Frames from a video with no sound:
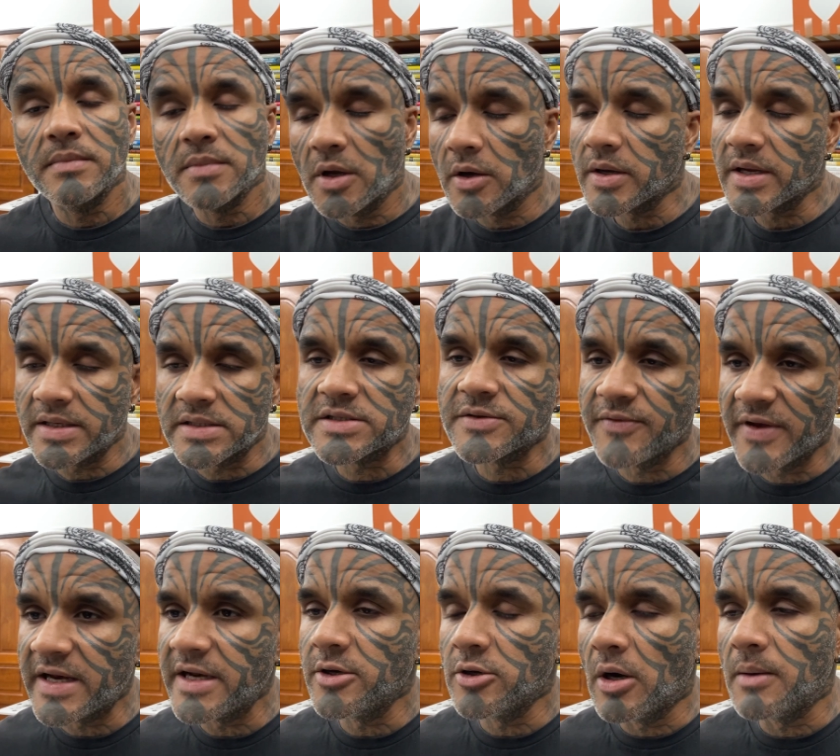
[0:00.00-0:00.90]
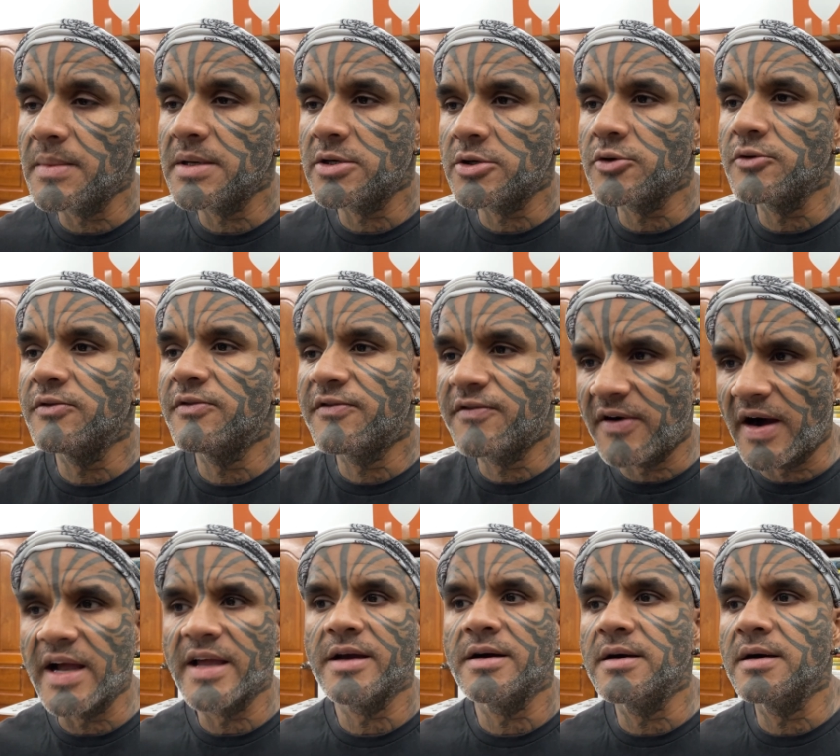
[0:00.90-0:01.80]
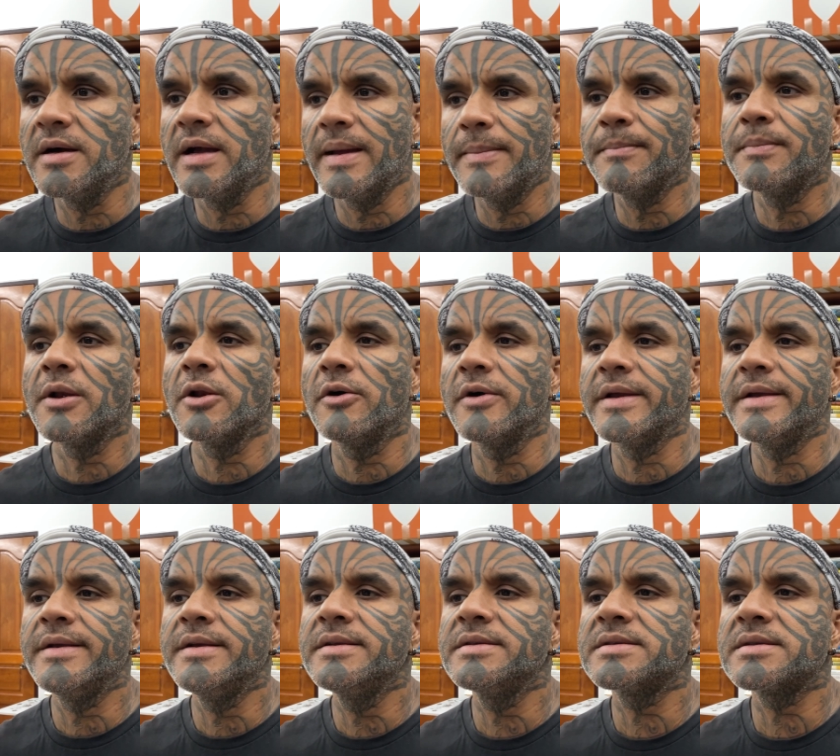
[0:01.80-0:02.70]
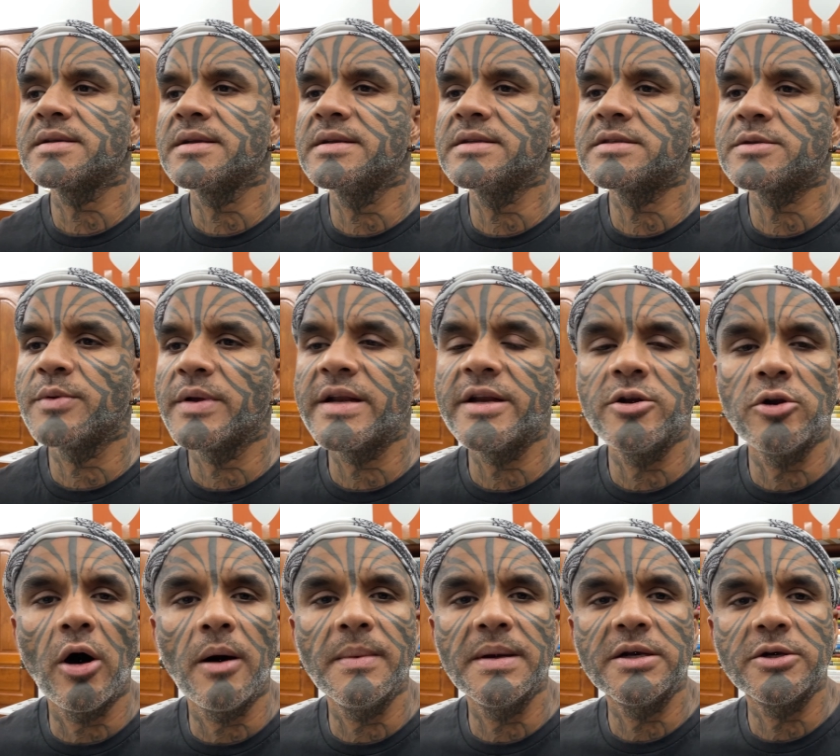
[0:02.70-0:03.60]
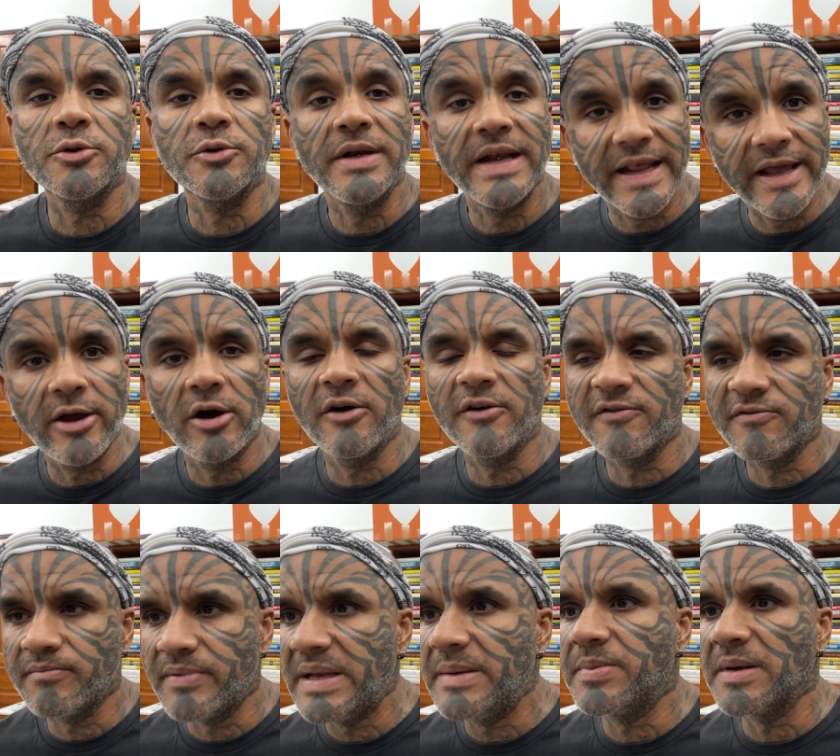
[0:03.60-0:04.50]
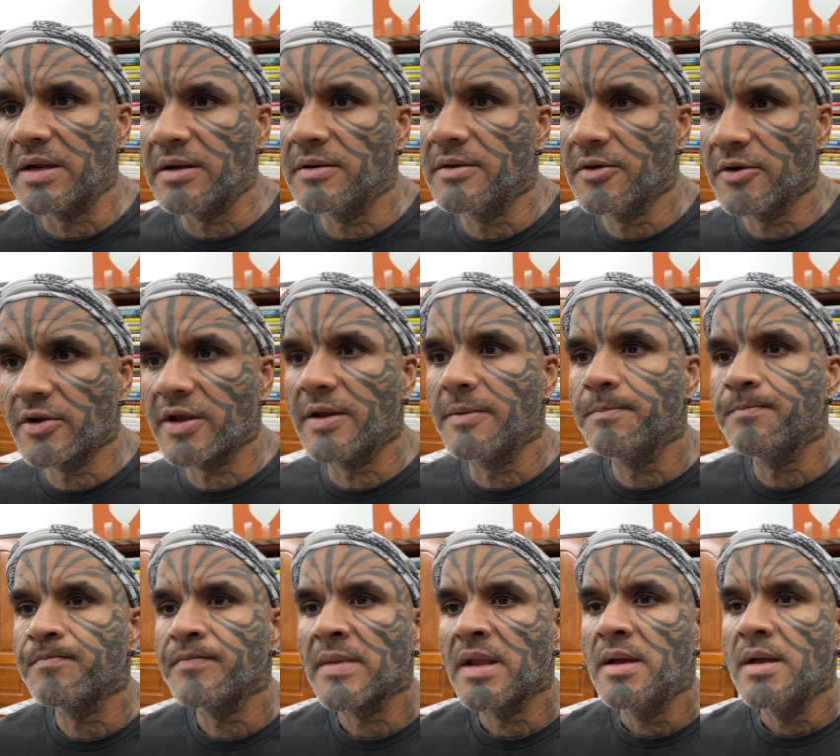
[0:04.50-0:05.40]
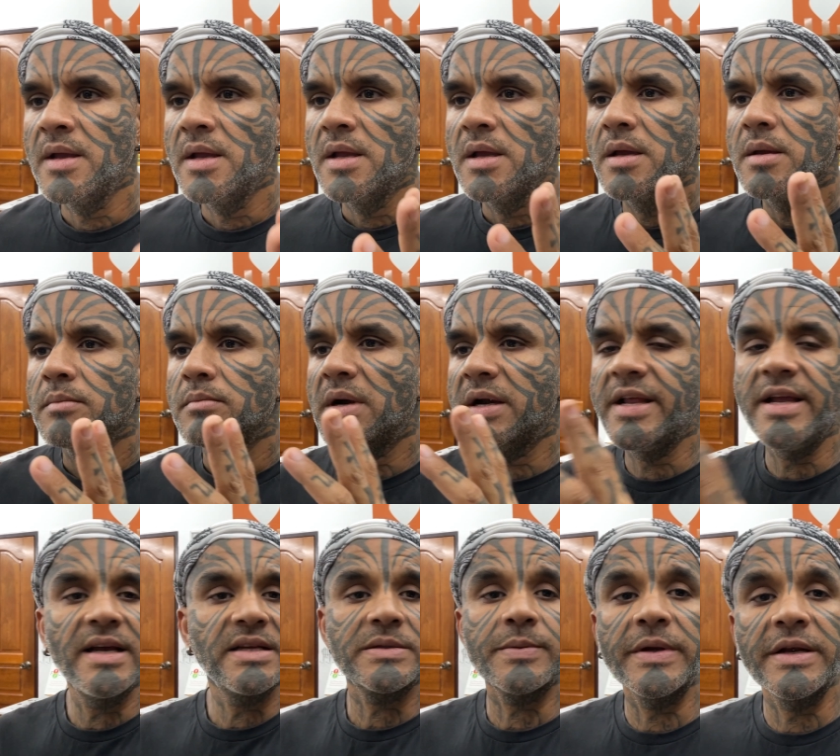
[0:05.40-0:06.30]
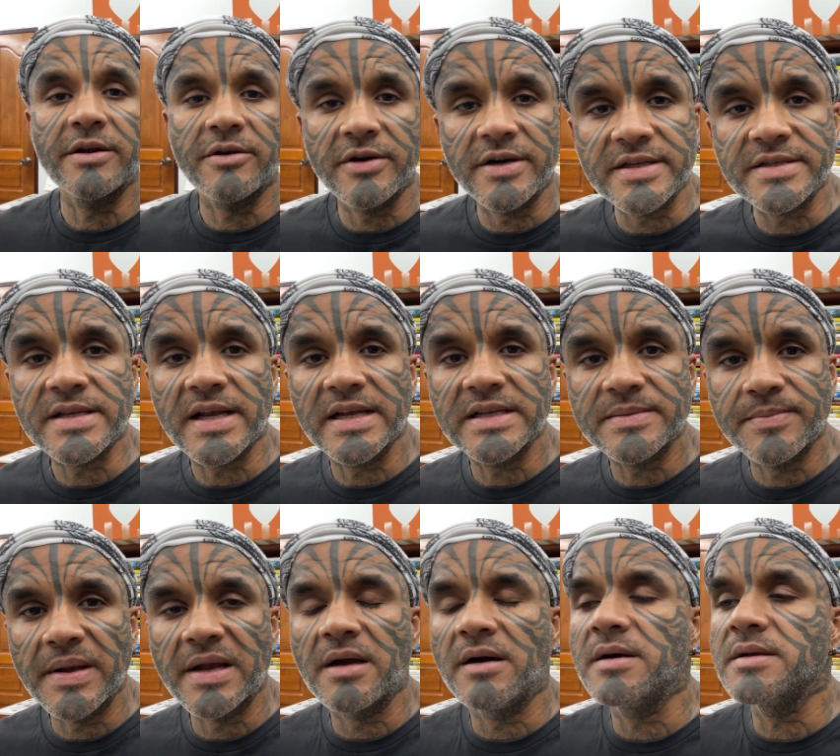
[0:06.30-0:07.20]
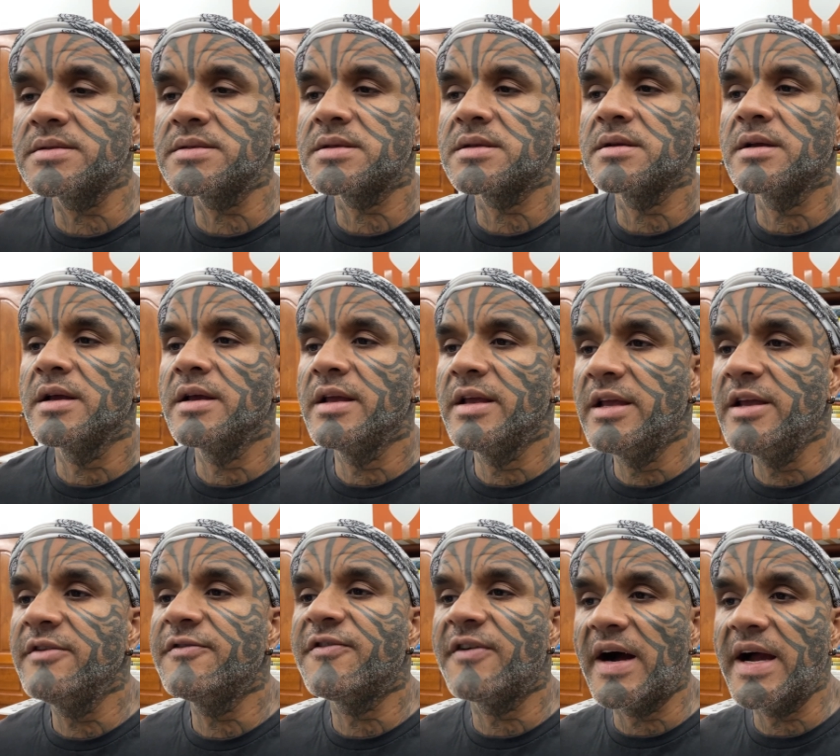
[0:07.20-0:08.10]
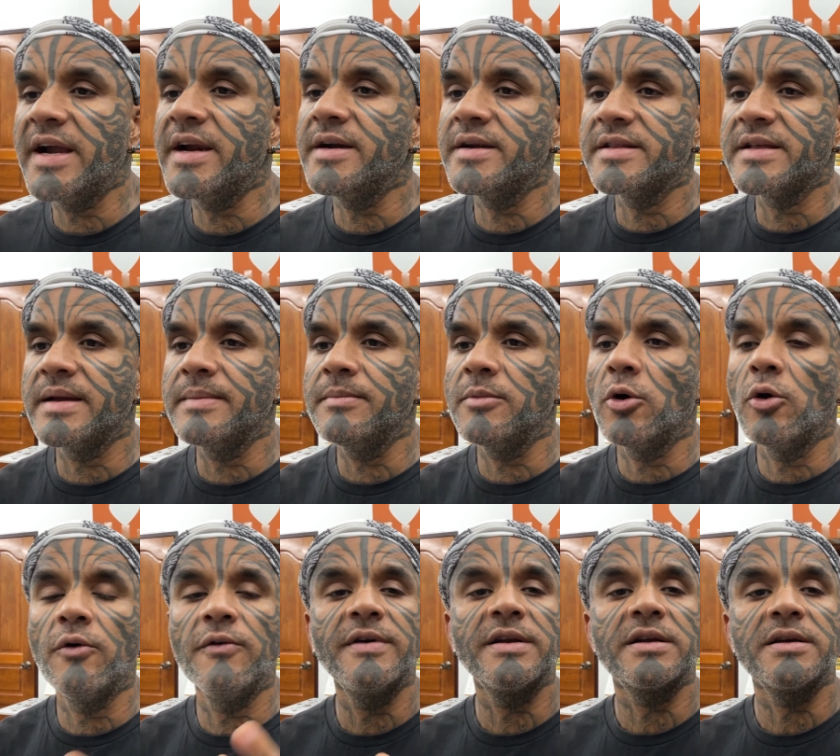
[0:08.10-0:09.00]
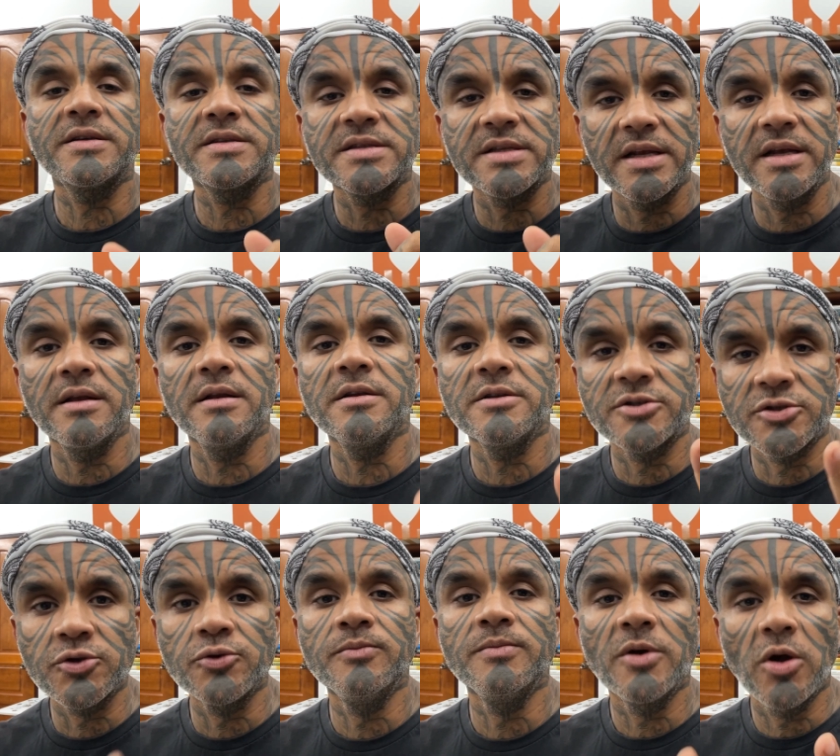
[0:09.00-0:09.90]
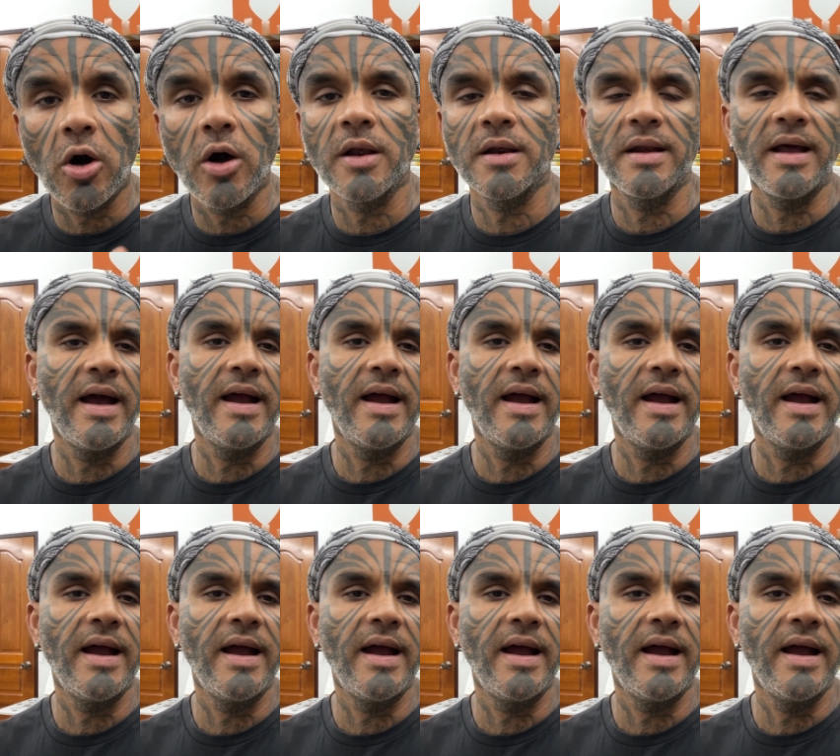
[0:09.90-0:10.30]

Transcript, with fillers: Okay, it's very normal to fire employees. It's very normal to lay off people. Okay, but he has been criticized because he fired them over a single Zoom call.